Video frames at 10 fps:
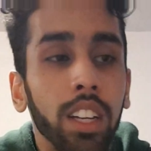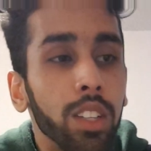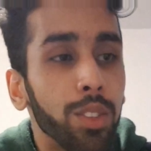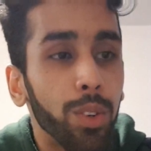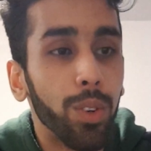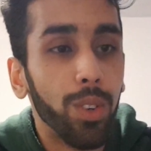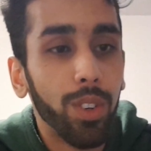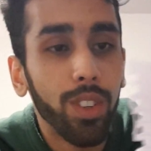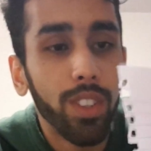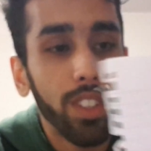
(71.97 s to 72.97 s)
So
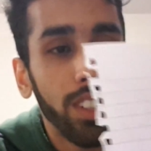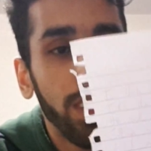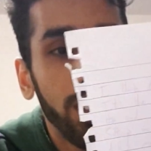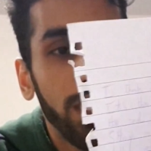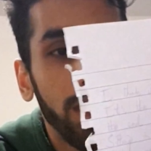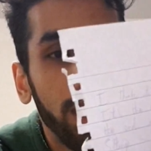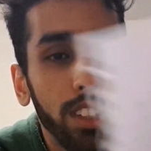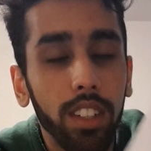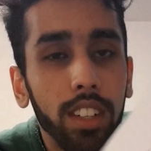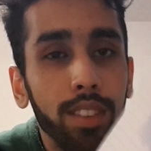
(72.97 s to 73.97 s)

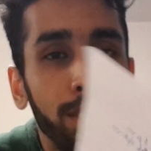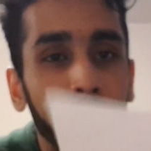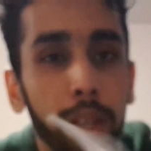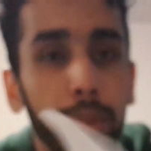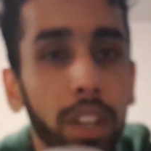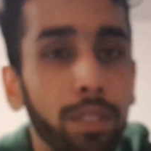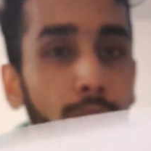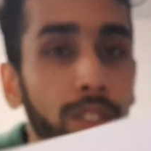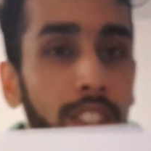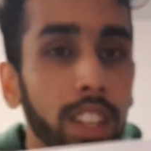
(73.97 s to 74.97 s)
for example, I've
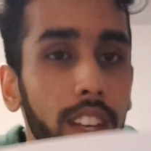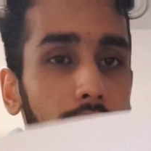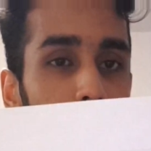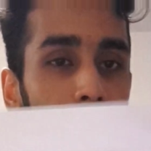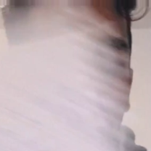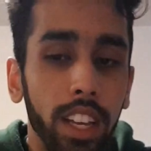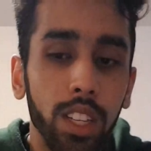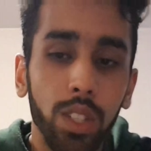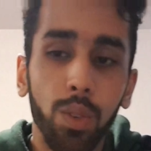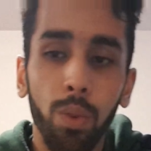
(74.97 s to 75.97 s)
used
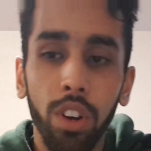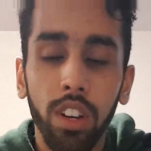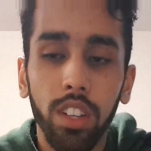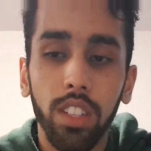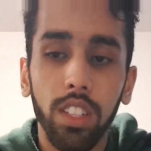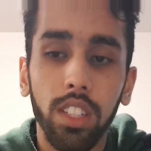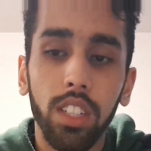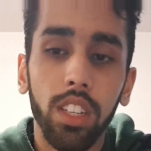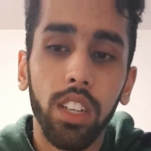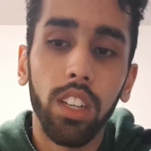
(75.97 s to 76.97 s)
this
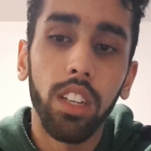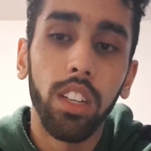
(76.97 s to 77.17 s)
was